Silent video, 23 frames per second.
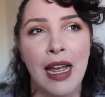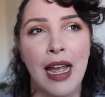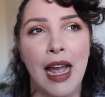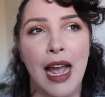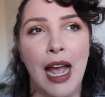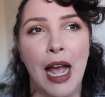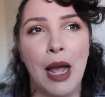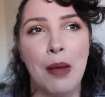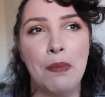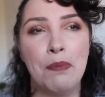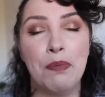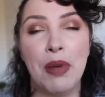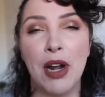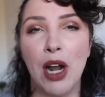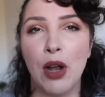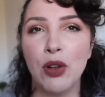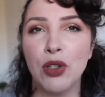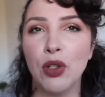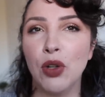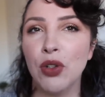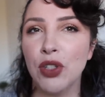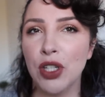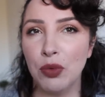But I
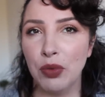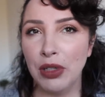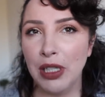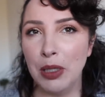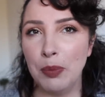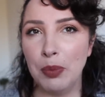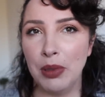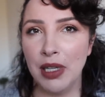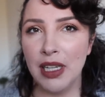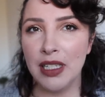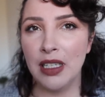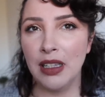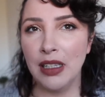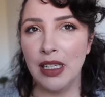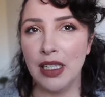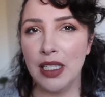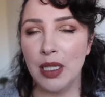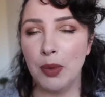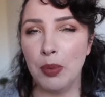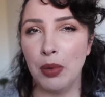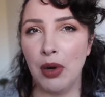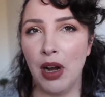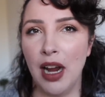was also really pleasantly
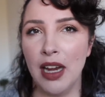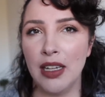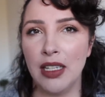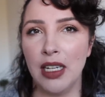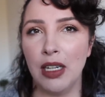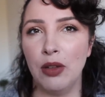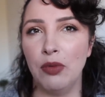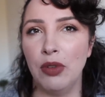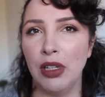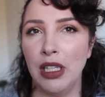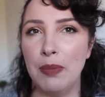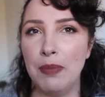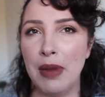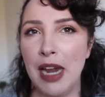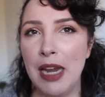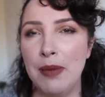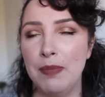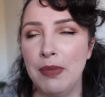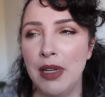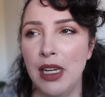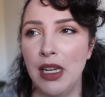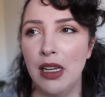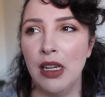surprised, and it really
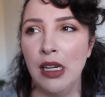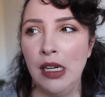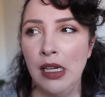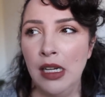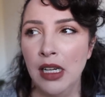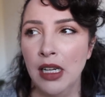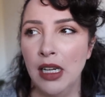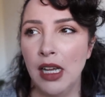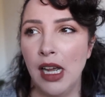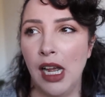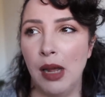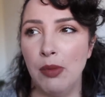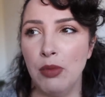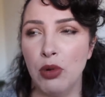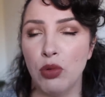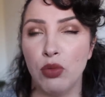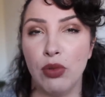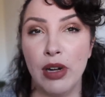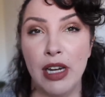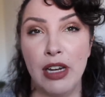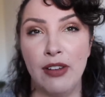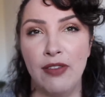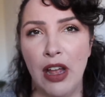made me
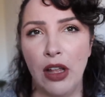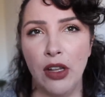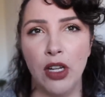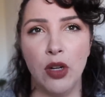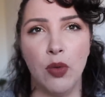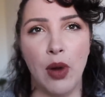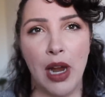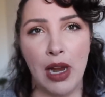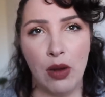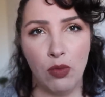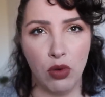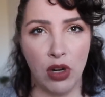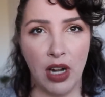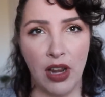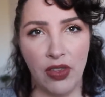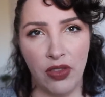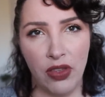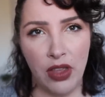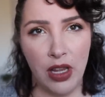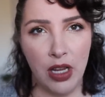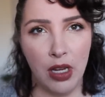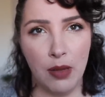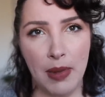reevaluate what I
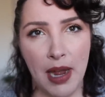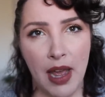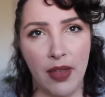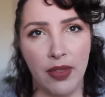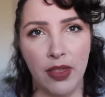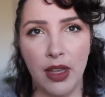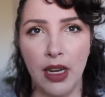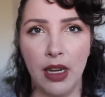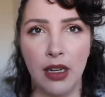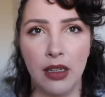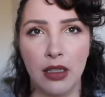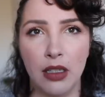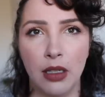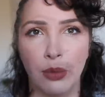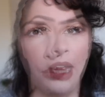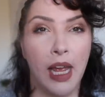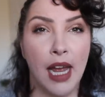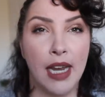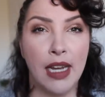think about these.